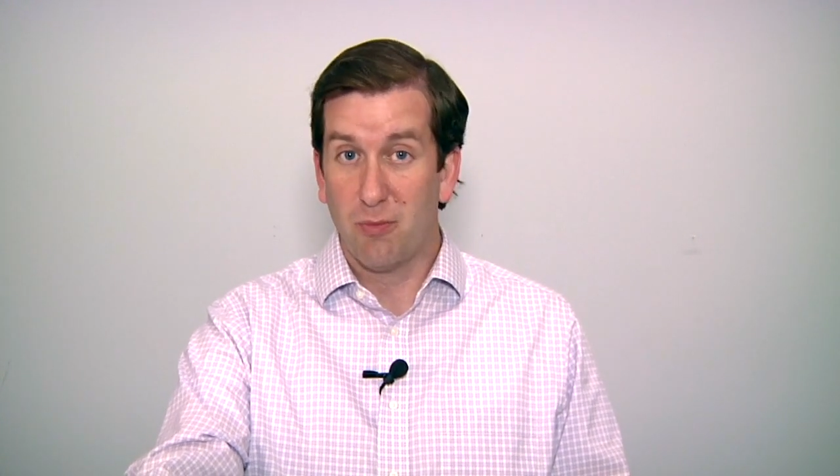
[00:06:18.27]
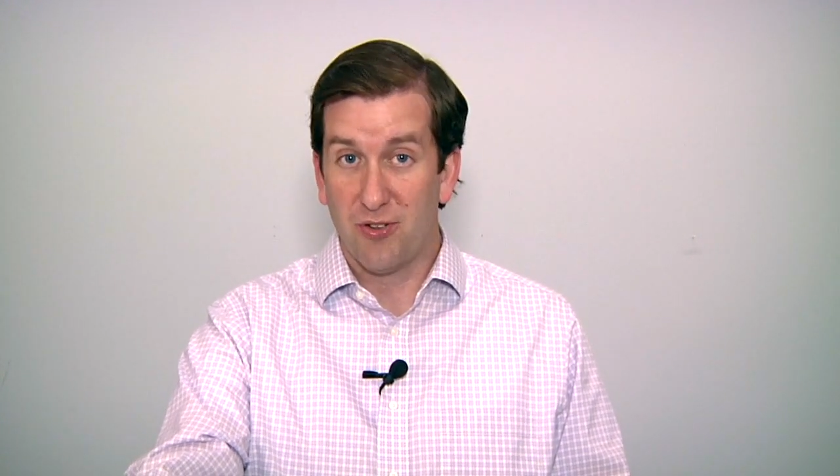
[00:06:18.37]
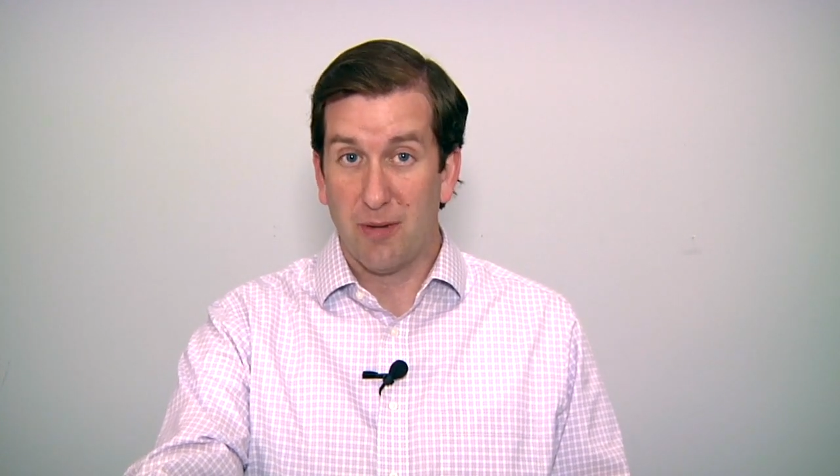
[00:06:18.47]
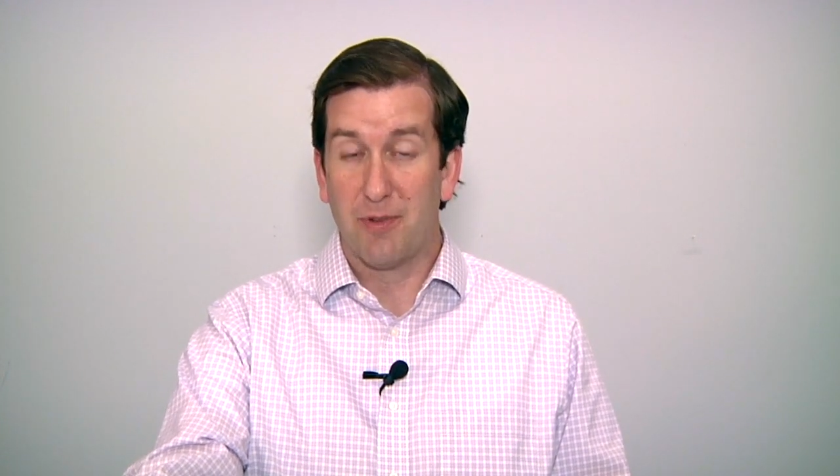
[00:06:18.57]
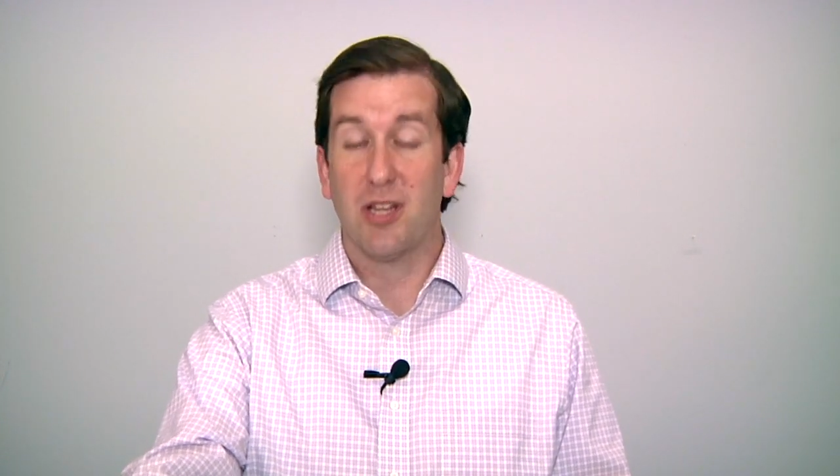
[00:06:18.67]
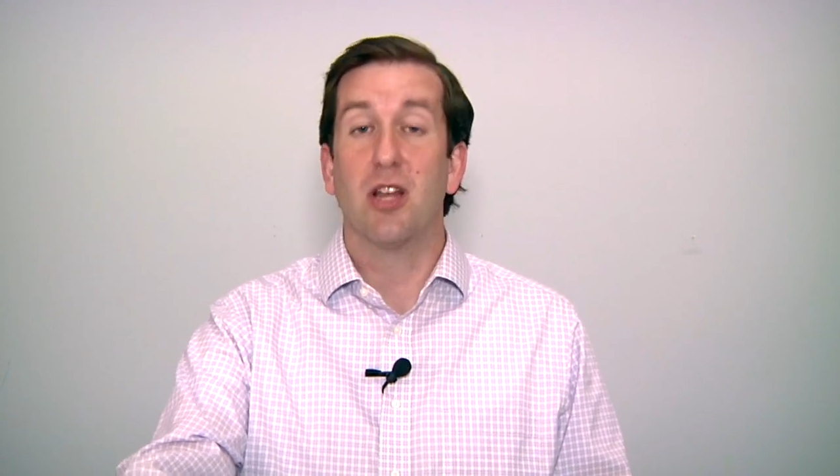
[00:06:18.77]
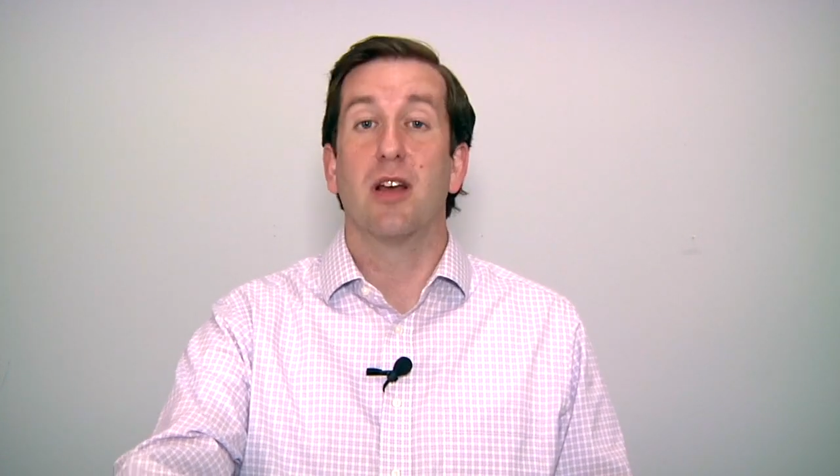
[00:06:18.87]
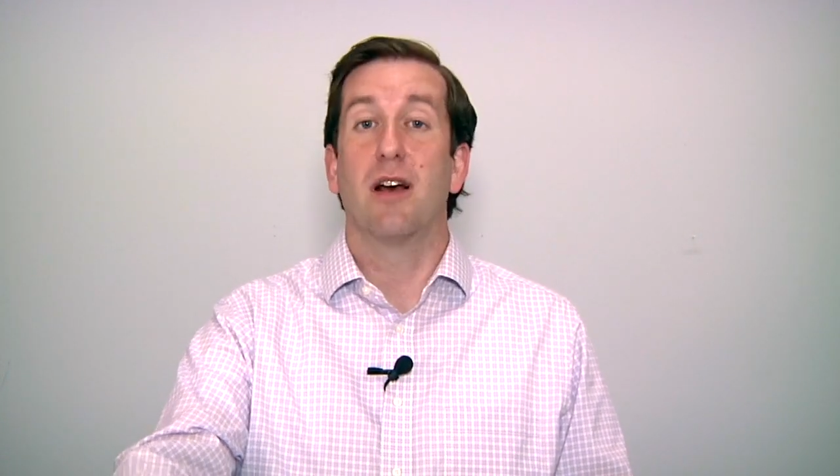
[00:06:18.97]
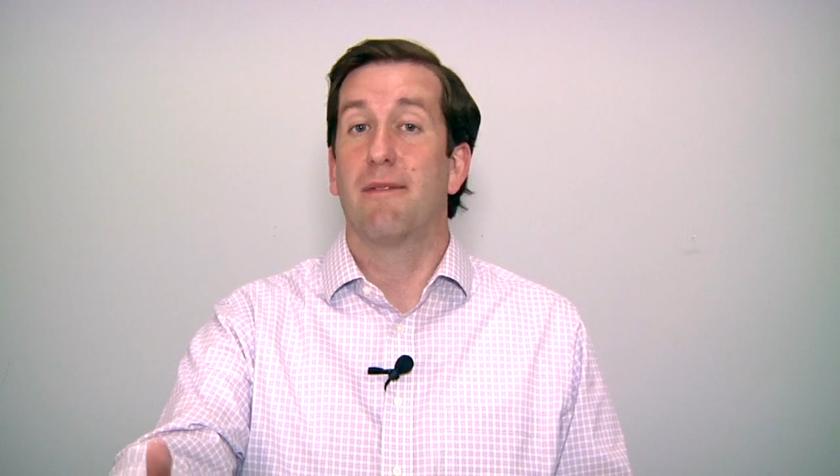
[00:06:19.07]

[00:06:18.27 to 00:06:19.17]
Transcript: was empty.